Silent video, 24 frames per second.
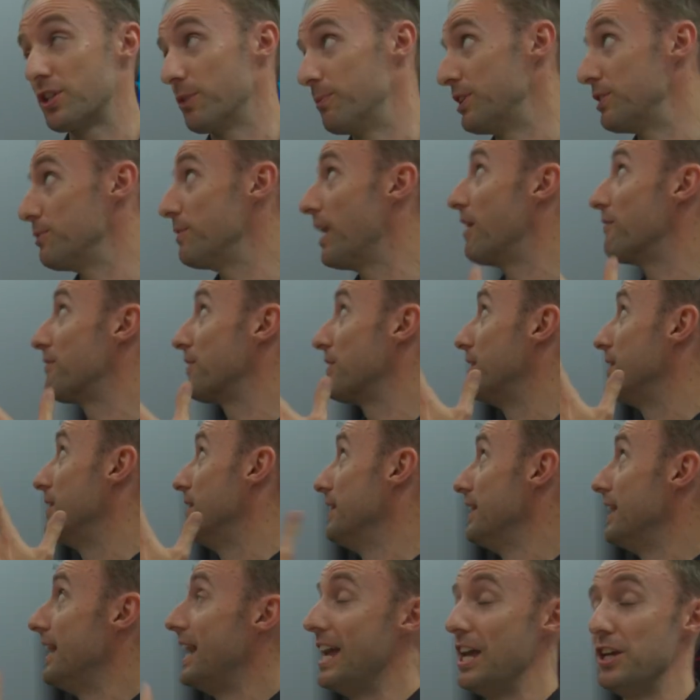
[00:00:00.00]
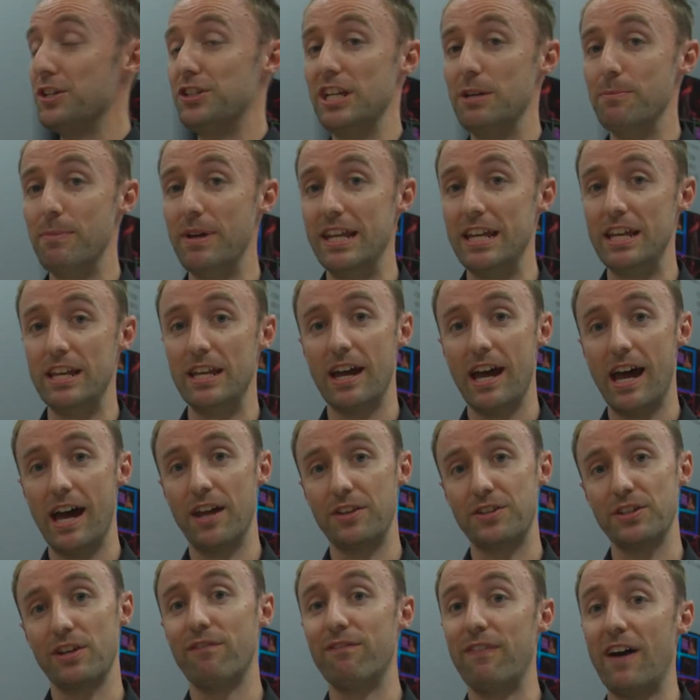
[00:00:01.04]
So we do have the HD Mini
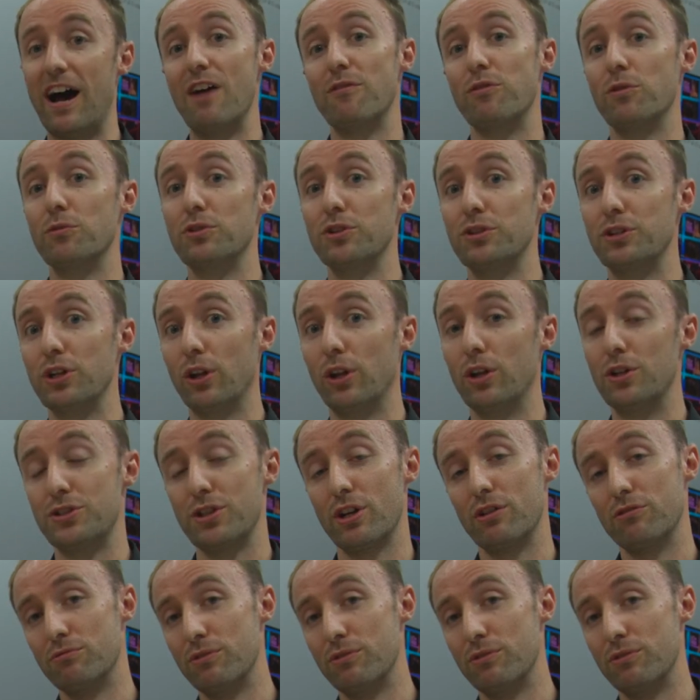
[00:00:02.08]
at $500,